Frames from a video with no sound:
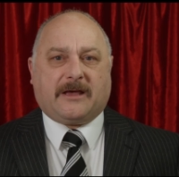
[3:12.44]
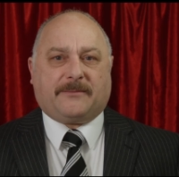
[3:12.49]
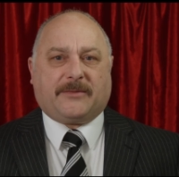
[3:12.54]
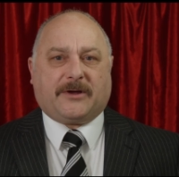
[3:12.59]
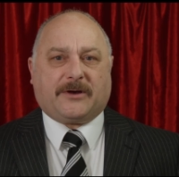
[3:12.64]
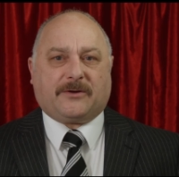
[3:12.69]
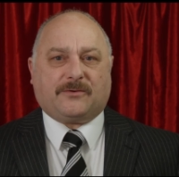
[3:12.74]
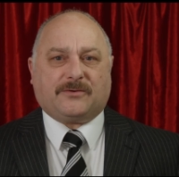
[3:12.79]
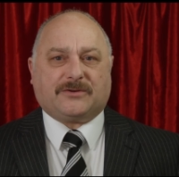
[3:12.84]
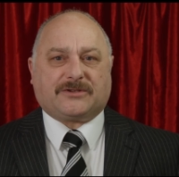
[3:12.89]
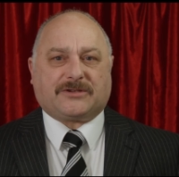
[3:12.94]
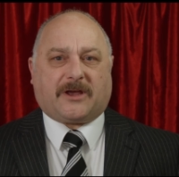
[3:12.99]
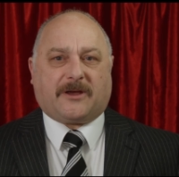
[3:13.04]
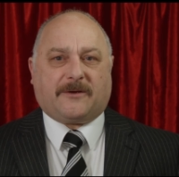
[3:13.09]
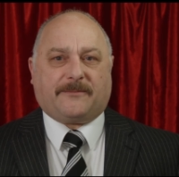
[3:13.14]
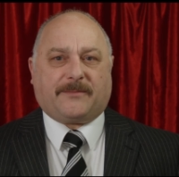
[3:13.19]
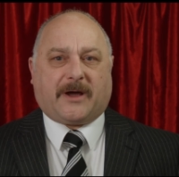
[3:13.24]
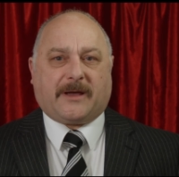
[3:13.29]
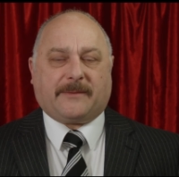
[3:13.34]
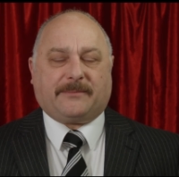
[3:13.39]
but
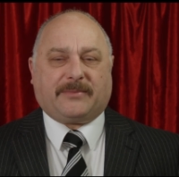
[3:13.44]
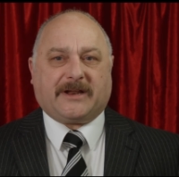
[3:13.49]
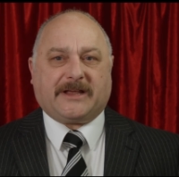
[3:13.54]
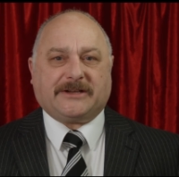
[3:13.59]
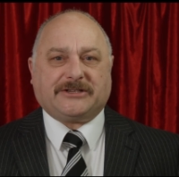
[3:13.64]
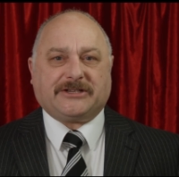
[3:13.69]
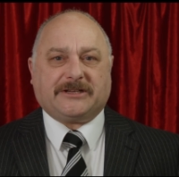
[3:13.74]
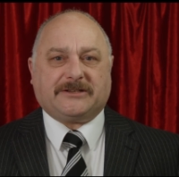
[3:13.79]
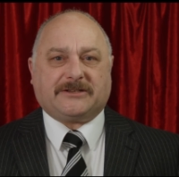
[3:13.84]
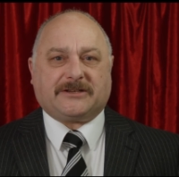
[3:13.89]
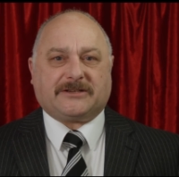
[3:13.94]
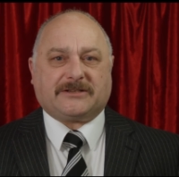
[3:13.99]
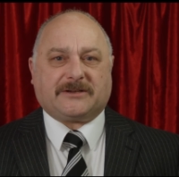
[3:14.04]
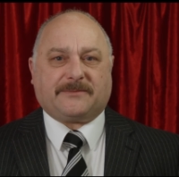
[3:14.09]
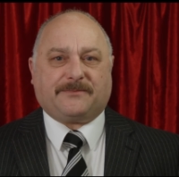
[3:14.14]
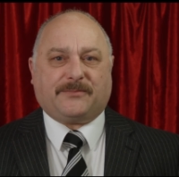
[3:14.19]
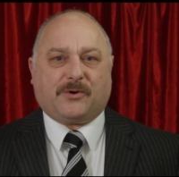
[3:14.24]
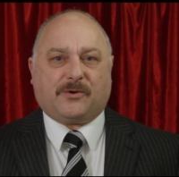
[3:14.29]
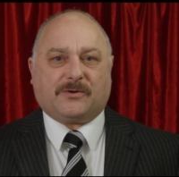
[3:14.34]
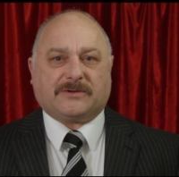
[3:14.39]
also by pledging to
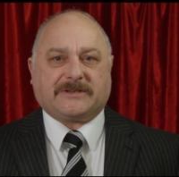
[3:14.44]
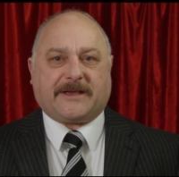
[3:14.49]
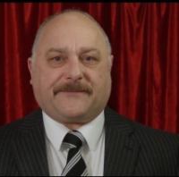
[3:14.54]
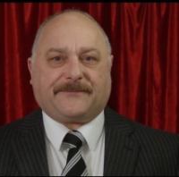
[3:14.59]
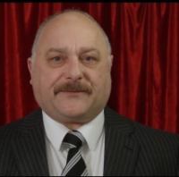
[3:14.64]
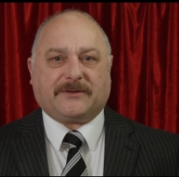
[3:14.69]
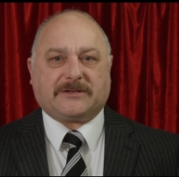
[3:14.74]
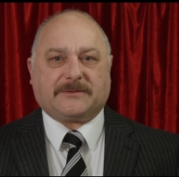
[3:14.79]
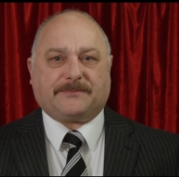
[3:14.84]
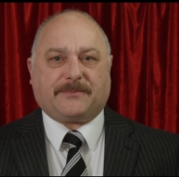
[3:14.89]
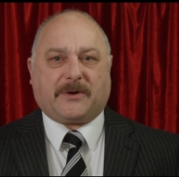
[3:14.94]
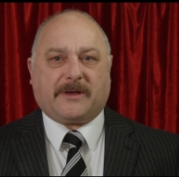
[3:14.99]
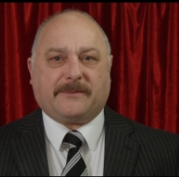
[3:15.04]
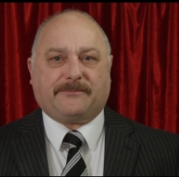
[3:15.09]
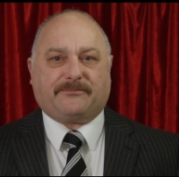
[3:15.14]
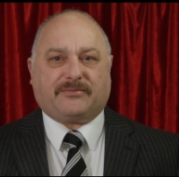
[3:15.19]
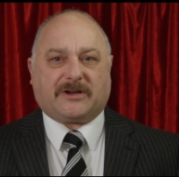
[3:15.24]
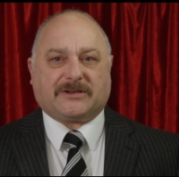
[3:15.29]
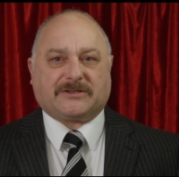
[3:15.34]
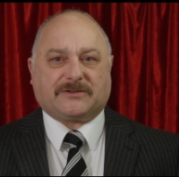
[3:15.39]
support efforts by
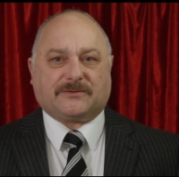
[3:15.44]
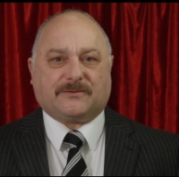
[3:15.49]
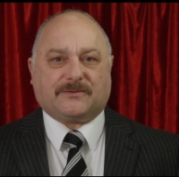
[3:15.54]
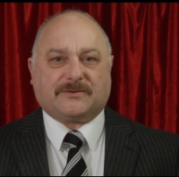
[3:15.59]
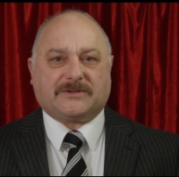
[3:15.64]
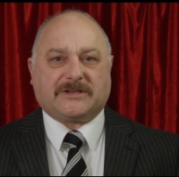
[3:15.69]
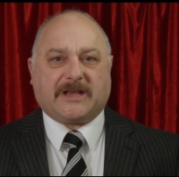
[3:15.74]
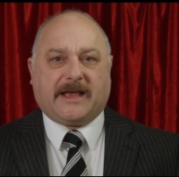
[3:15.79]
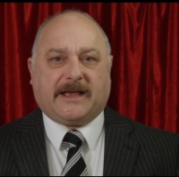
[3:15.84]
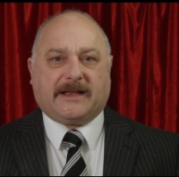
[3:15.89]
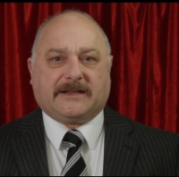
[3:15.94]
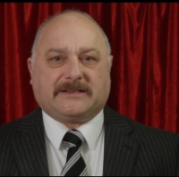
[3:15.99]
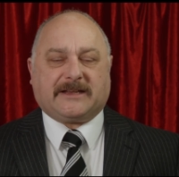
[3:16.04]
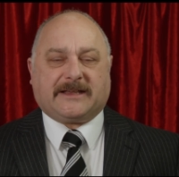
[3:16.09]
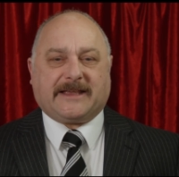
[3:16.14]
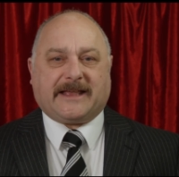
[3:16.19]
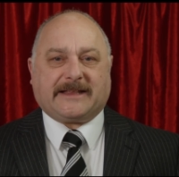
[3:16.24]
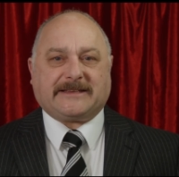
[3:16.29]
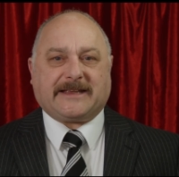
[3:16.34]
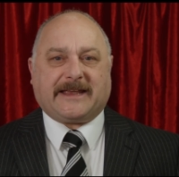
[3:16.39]
Brussels to
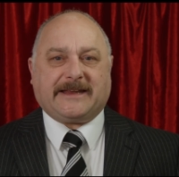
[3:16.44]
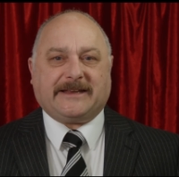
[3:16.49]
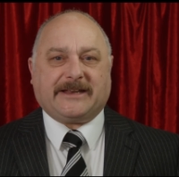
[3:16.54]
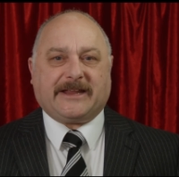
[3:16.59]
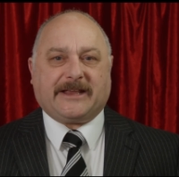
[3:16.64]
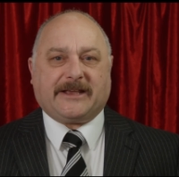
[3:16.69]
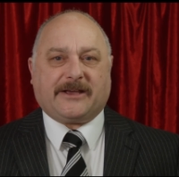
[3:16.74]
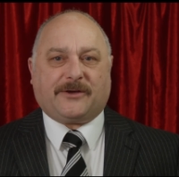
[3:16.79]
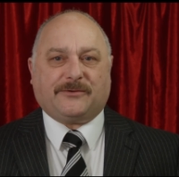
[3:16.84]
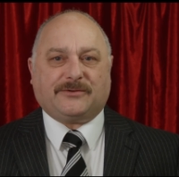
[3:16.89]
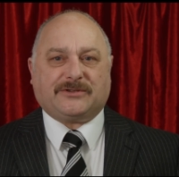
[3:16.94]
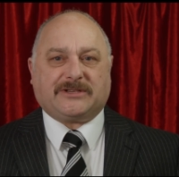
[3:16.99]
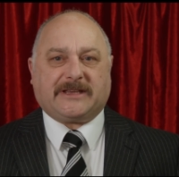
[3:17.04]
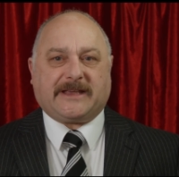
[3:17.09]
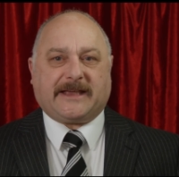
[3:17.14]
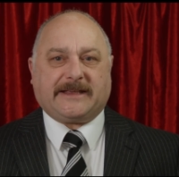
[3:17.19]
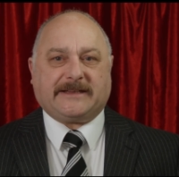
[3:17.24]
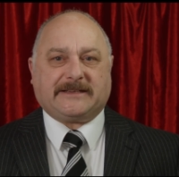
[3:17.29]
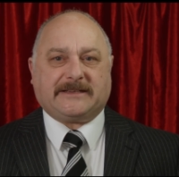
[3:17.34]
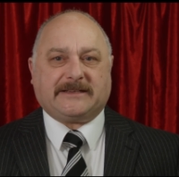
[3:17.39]
get a
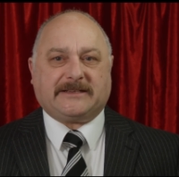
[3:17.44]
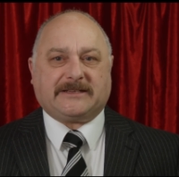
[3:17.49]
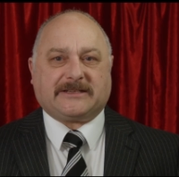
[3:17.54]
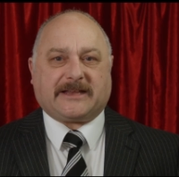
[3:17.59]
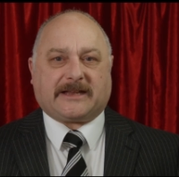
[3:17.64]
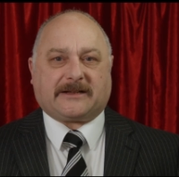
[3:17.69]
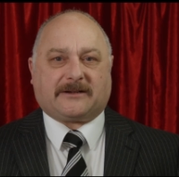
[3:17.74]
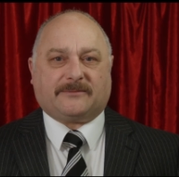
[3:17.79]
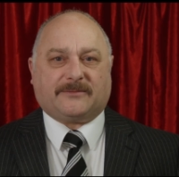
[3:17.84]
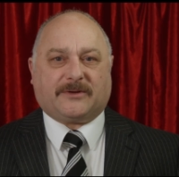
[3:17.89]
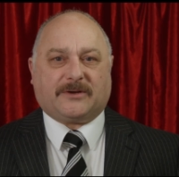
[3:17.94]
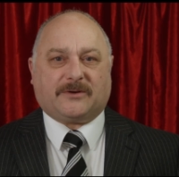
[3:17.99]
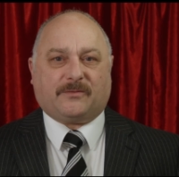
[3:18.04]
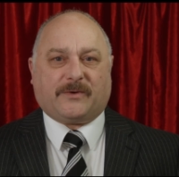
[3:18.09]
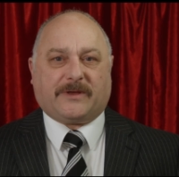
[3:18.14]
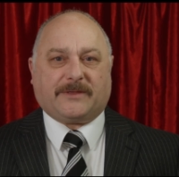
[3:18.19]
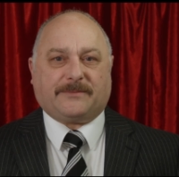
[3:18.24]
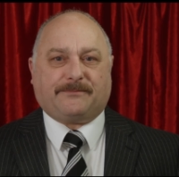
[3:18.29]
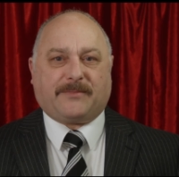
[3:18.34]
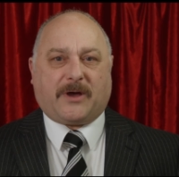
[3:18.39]
negotiated settlement
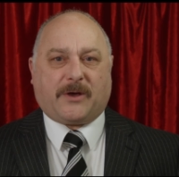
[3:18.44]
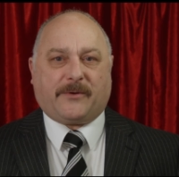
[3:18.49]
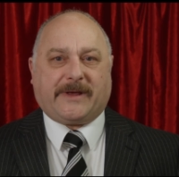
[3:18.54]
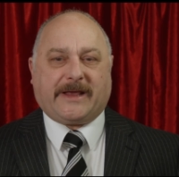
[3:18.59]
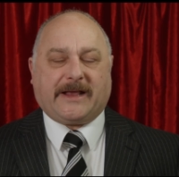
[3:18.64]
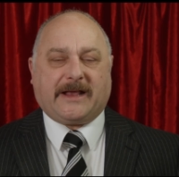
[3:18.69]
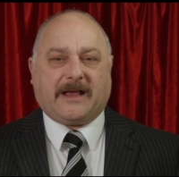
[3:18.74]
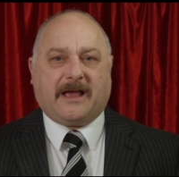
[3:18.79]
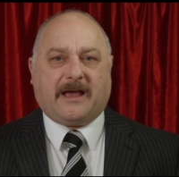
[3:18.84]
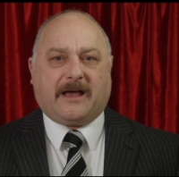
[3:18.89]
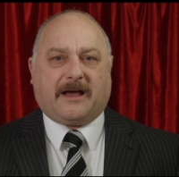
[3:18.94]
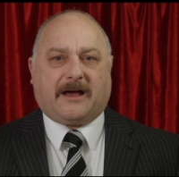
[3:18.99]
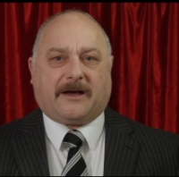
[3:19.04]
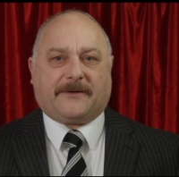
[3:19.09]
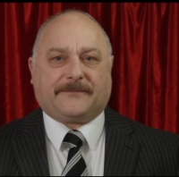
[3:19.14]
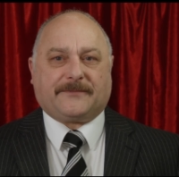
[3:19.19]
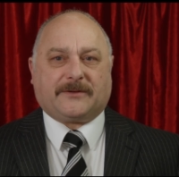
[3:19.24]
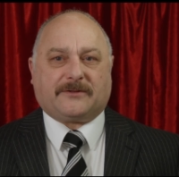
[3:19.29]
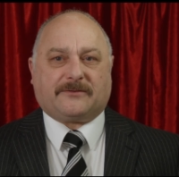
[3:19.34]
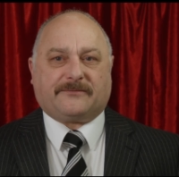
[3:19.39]
with Boeing
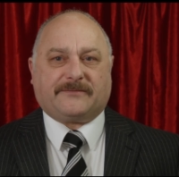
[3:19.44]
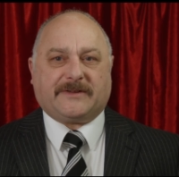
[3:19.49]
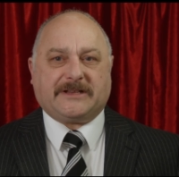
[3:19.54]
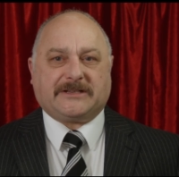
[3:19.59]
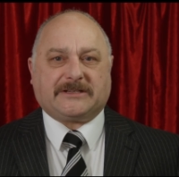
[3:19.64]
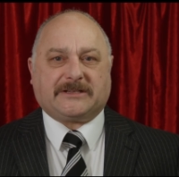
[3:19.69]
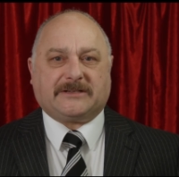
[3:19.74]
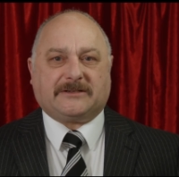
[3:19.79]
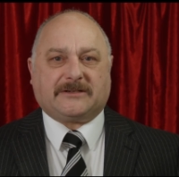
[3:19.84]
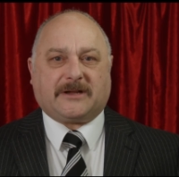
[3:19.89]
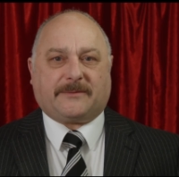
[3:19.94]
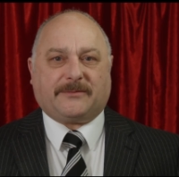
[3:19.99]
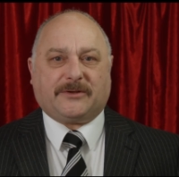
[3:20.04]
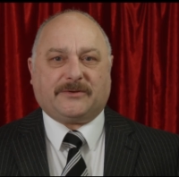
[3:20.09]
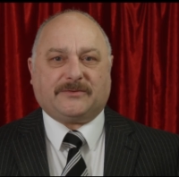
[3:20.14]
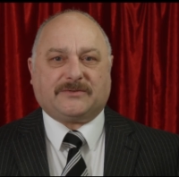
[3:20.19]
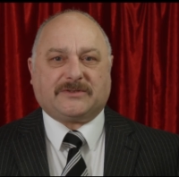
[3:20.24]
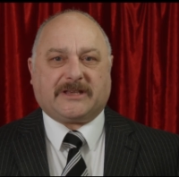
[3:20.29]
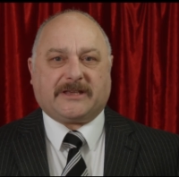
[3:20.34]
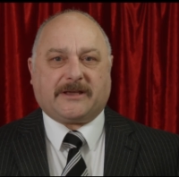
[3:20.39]
after the recent
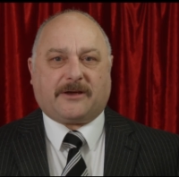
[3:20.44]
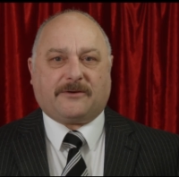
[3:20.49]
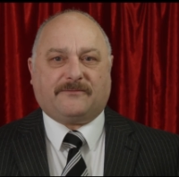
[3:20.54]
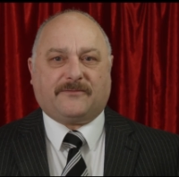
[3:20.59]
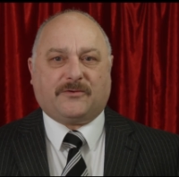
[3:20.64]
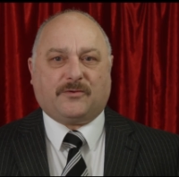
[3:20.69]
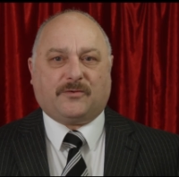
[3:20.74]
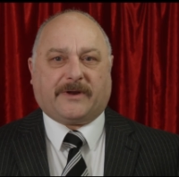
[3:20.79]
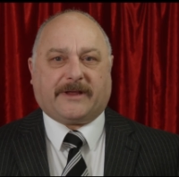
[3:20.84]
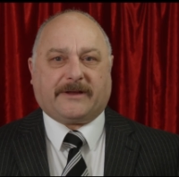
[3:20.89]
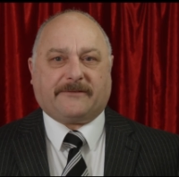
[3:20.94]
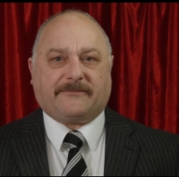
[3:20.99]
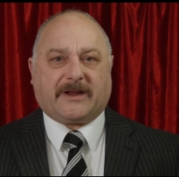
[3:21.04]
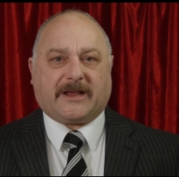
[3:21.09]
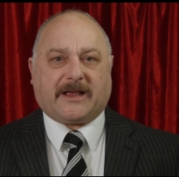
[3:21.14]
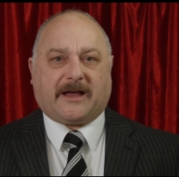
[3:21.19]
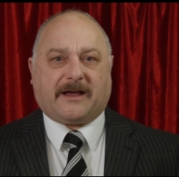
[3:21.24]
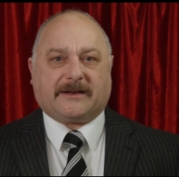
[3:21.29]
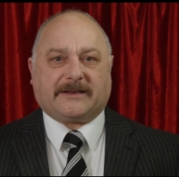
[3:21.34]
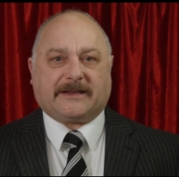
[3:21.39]
WTO ruling
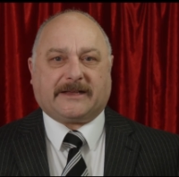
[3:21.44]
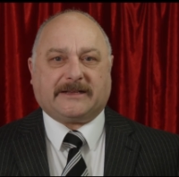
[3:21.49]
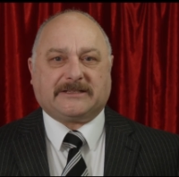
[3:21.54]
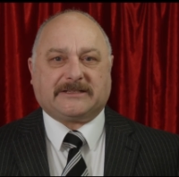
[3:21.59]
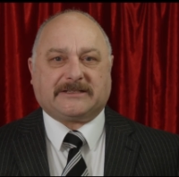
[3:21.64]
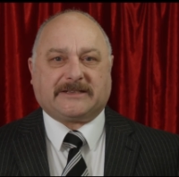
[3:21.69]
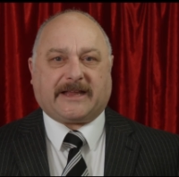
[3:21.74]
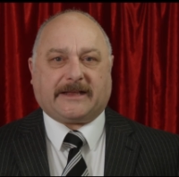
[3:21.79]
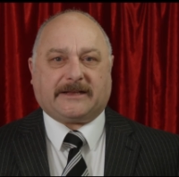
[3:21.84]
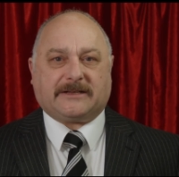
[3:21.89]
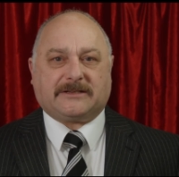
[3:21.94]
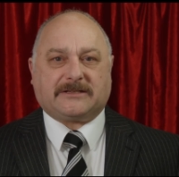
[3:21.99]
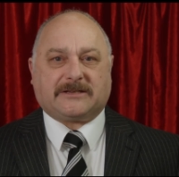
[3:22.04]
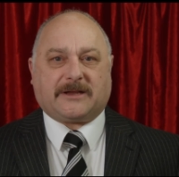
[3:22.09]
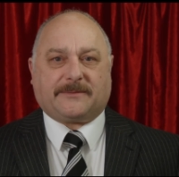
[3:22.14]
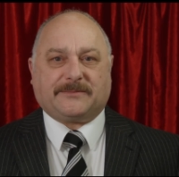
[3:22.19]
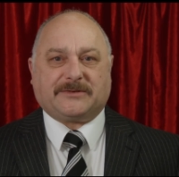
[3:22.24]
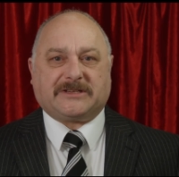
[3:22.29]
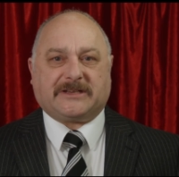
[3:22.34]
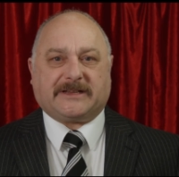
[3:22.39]
regarding state
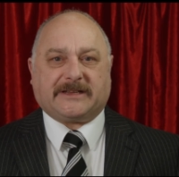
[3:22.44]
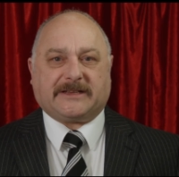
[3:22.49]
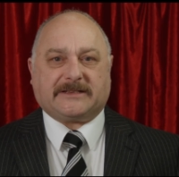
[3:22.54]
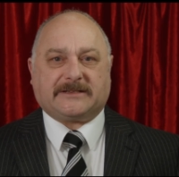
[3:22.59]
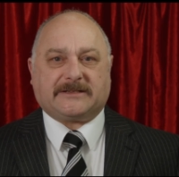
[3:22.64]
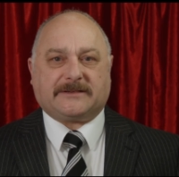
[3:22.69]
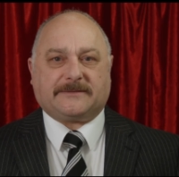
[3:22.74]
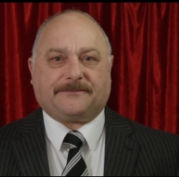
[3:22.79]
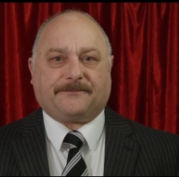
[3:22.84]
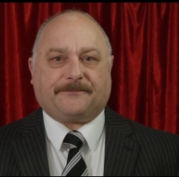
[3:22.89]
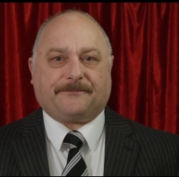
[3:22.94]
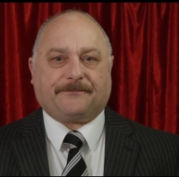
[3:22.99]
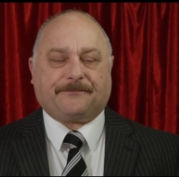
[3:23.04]
subsidies.